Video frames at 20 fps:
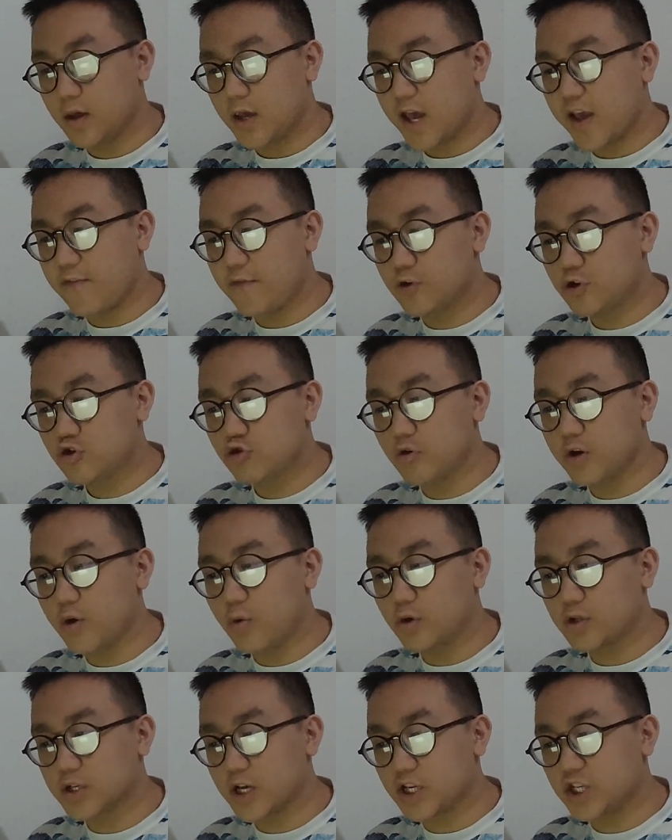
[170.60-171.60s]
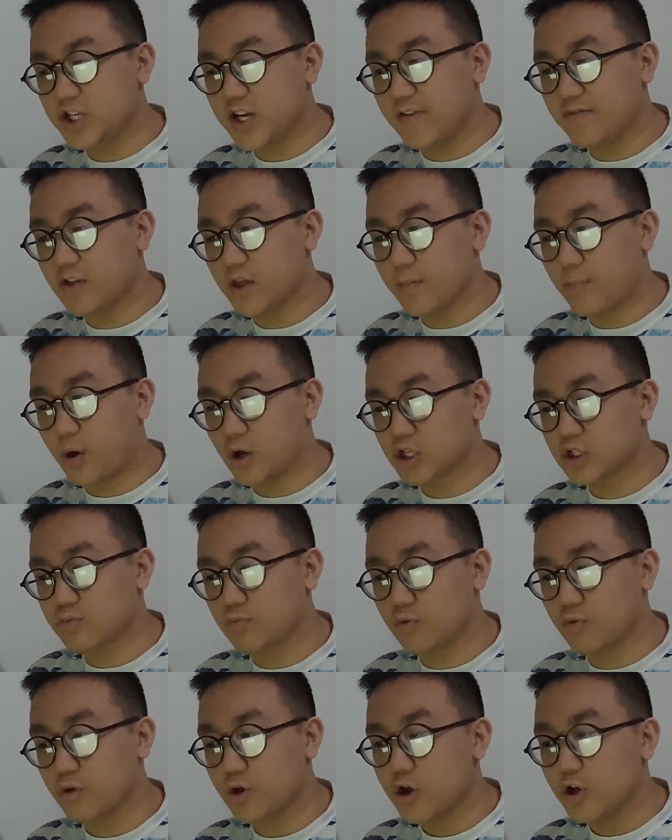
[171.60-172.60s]
If you truly want to achieve the
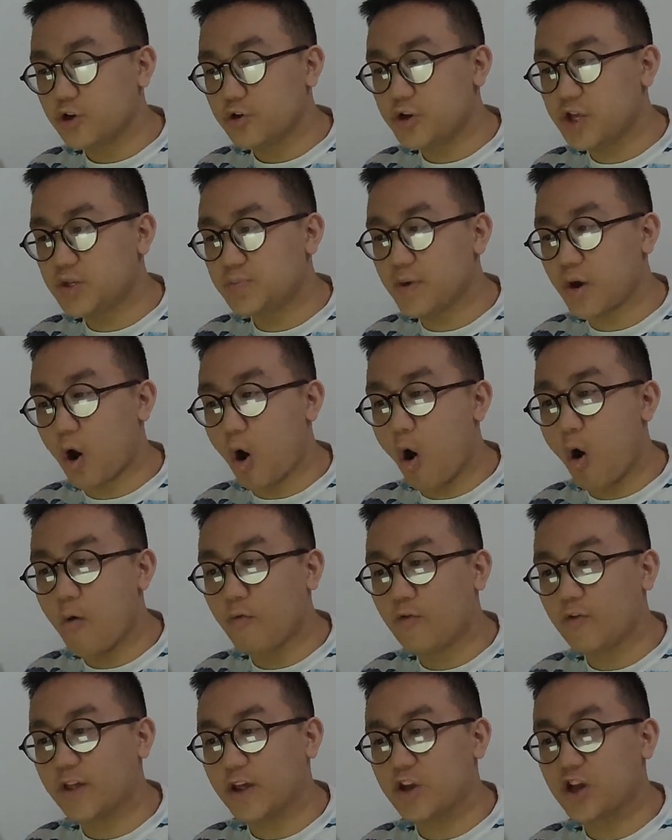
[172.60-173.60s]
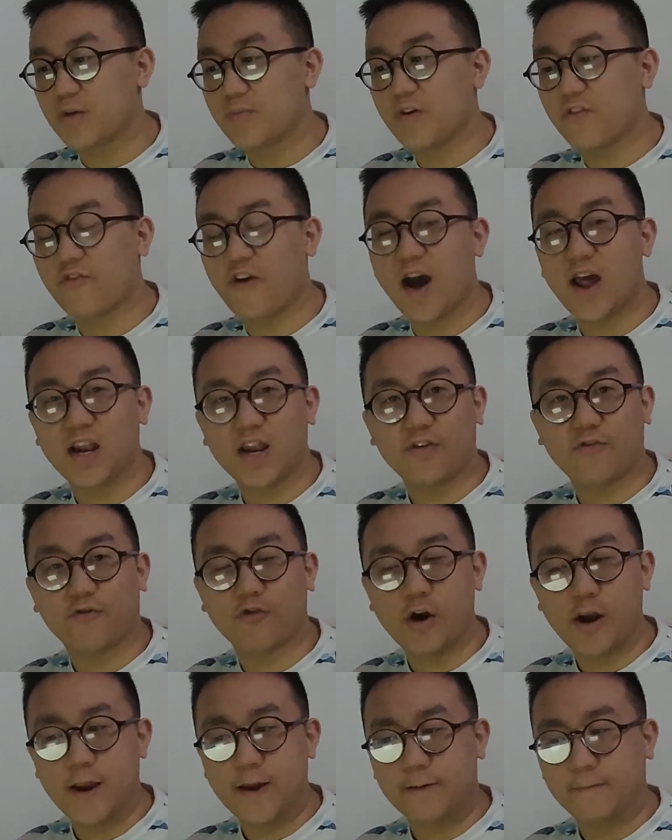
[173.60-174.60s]
impossible, you need to be hopeful that you can be finally
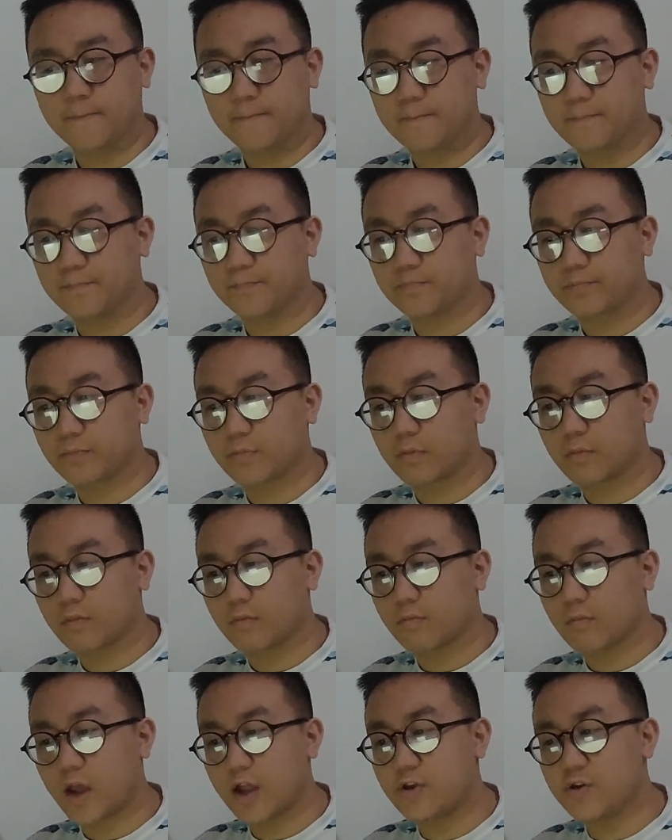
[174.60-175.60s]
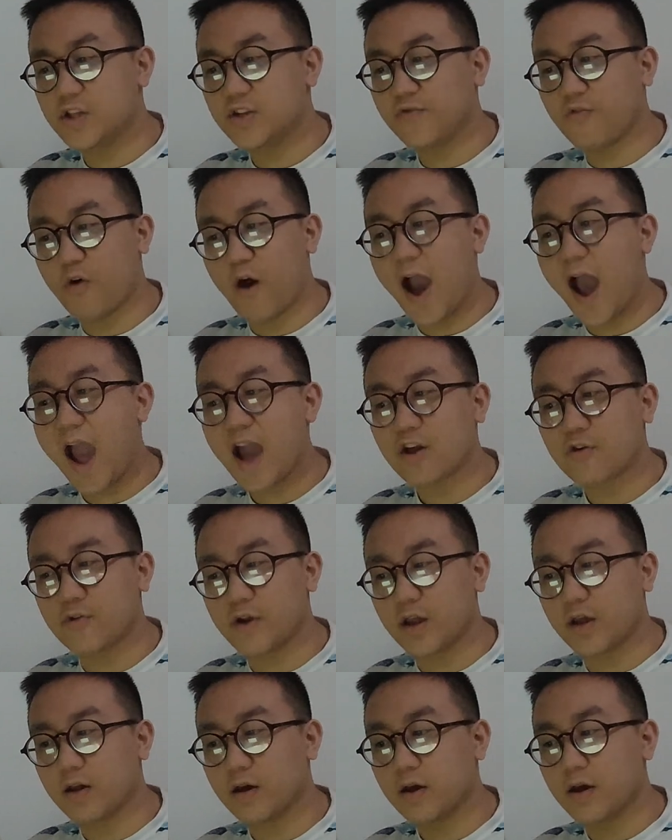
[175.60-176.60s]
free. And you need to feel
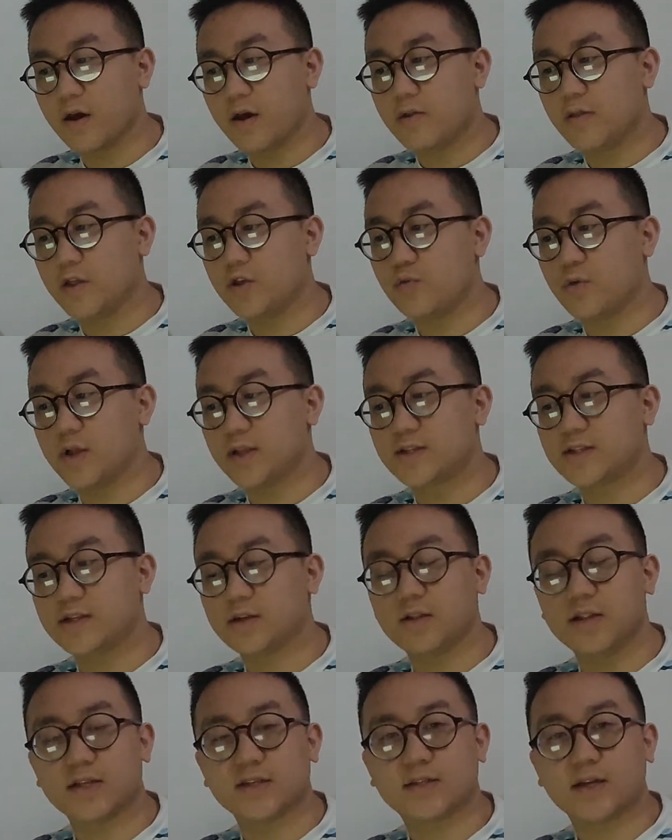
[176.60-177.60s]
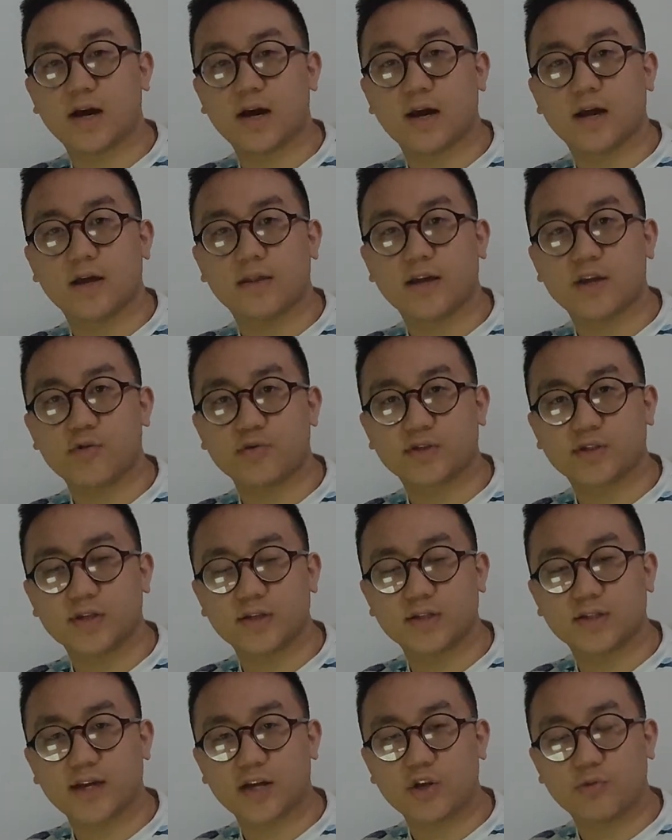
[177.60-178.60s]
angry that you were still inside that you were still
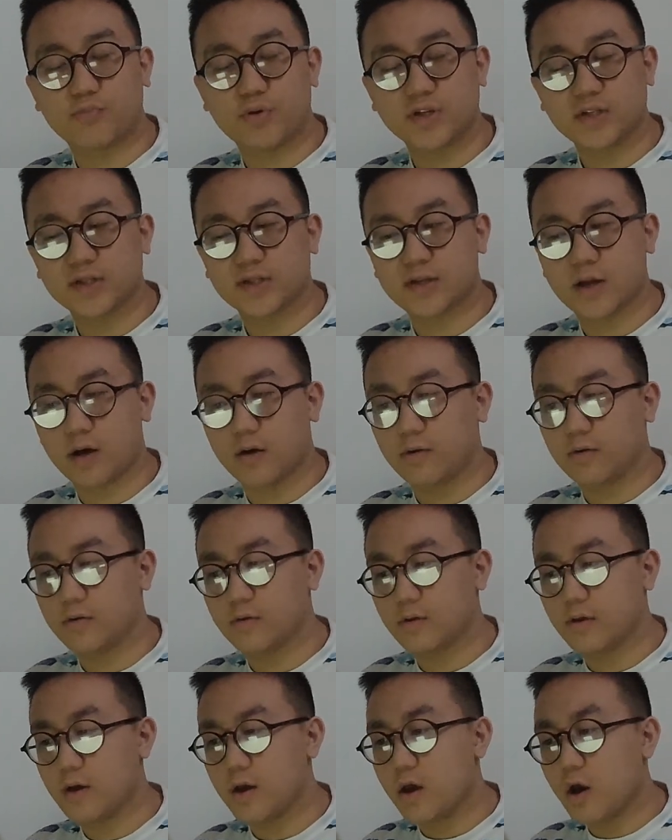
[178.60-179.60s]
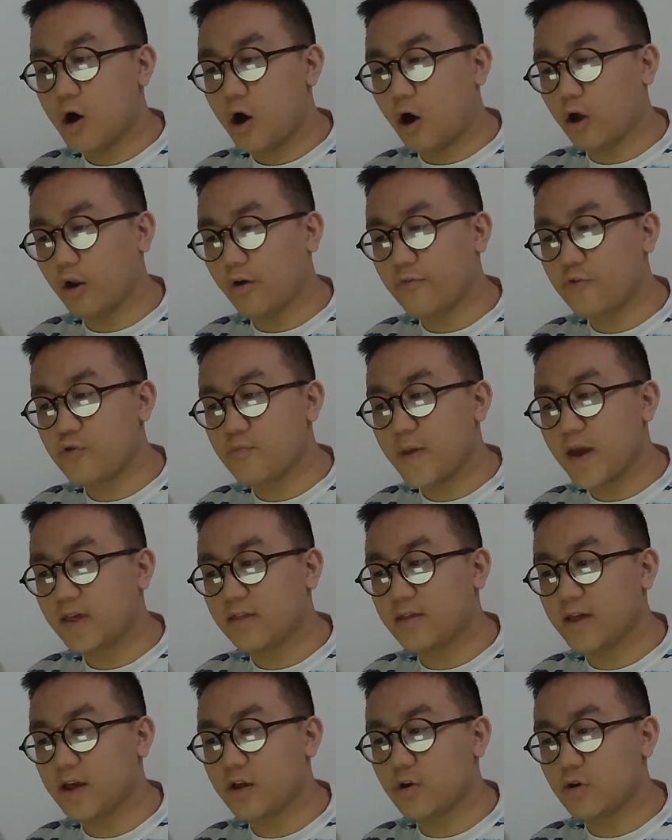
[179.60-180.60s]
inside your prison cell. A lot of you may
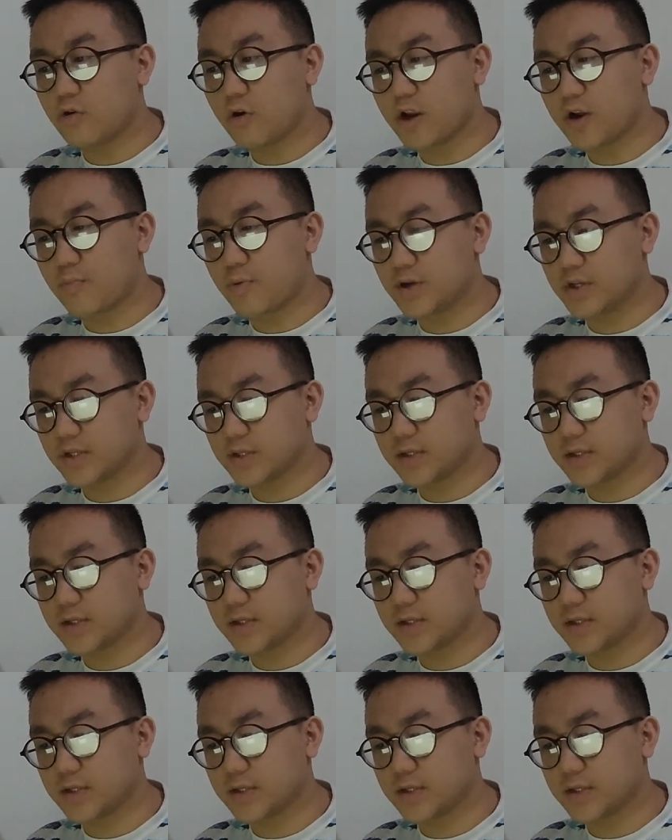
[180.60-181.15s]
think you're not in a prison